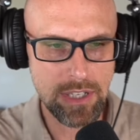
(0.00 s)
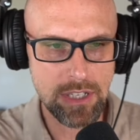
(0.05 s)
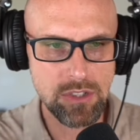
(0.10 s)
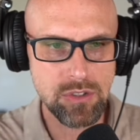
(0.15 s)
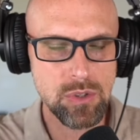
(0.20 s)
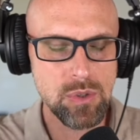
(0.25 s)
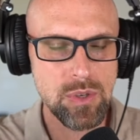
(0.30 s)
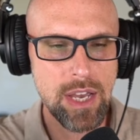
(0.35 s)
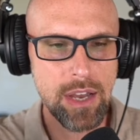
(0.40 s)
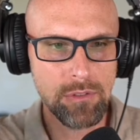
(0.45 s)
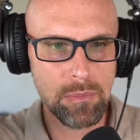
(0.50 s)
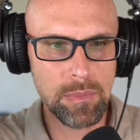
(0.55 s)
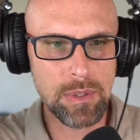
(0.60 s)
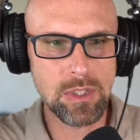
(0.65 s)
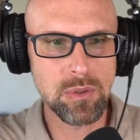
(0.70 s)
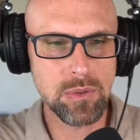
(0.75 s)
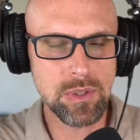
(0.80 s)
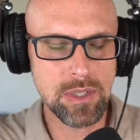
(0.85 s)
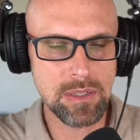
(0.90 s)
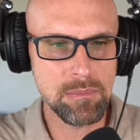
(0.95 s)
Like, so you have to be
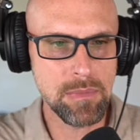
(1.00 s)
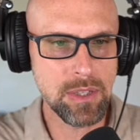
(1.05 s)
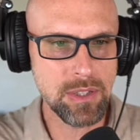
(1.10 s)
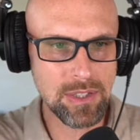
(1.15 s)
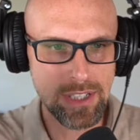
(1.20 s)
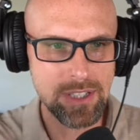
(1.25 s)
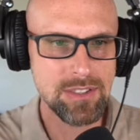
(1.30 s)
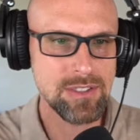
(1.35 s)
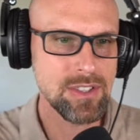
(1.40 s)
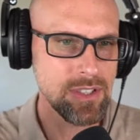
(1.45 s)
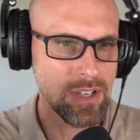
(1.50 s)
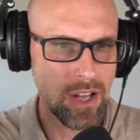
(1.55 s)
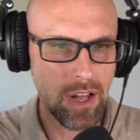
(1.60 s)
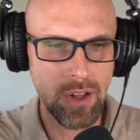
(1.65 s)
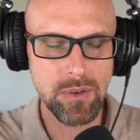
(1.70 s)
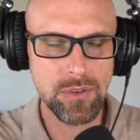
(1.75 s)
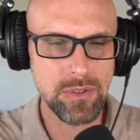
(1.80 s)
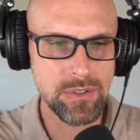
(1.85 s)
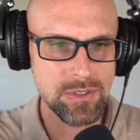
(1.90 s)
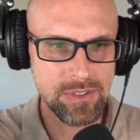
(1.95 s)
doing millions of
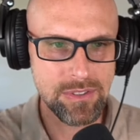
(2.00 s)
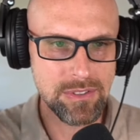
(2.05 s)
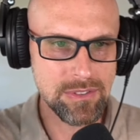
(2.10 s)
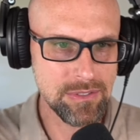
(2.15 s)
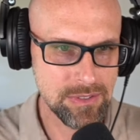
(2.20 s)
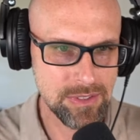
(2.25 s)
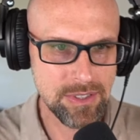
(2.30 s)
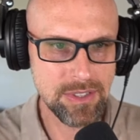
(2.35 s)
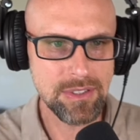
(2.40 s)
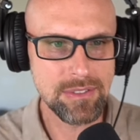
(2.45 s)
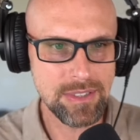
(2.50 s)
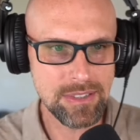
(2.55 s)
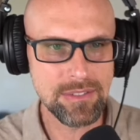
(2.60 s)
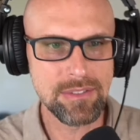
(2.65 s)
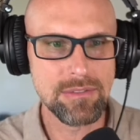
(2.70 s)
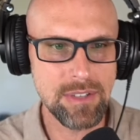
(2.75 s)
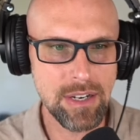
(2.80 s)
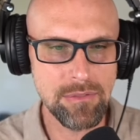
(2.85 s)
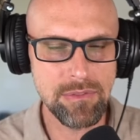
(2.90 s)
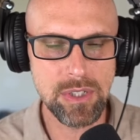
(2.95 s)
dollars of,
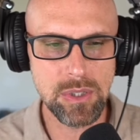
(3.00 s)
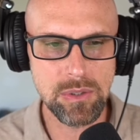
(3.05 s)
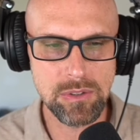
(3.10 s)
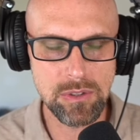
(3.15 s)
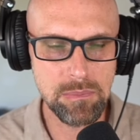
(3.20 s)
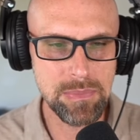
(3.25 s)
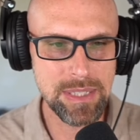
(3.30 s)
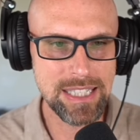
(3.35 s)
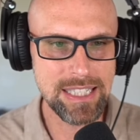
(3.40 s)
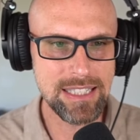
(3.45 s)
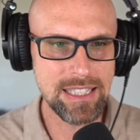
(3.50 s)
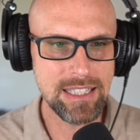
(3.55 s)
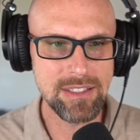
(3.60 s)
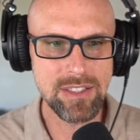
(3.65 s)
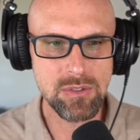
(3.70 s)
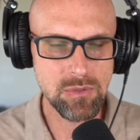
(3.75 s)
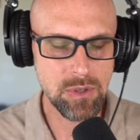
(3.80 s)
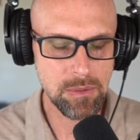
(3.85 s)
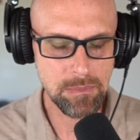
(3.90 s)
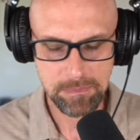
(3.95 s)
revenue to be in
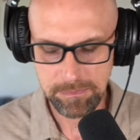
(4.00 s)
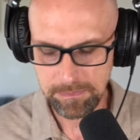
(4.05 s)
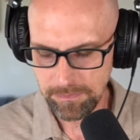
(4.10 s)
this room.